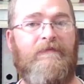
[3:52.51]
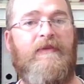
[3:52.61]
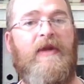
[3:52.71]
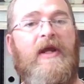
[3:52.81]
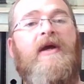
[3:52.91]

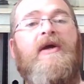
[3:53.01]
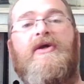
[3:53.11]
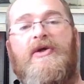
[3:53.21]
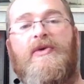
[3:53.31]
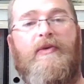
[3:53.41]
you will be
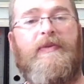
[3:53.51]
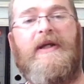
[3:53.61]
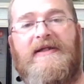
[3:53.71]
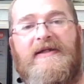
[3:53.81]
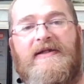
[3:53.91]
invited
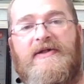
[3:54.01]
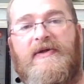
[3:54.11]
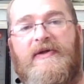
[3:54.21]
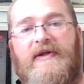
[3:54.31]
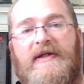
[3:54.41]
to this, and
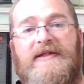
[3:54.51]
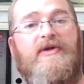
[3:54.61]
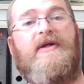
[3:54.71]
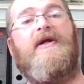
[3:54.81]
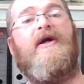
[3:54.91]
you can go
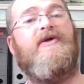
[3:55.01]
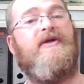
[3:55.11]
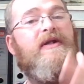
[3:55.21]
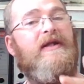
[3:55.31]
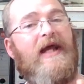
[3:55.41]
to the next
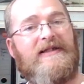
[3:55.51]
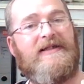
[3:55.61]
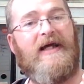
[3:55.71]
stage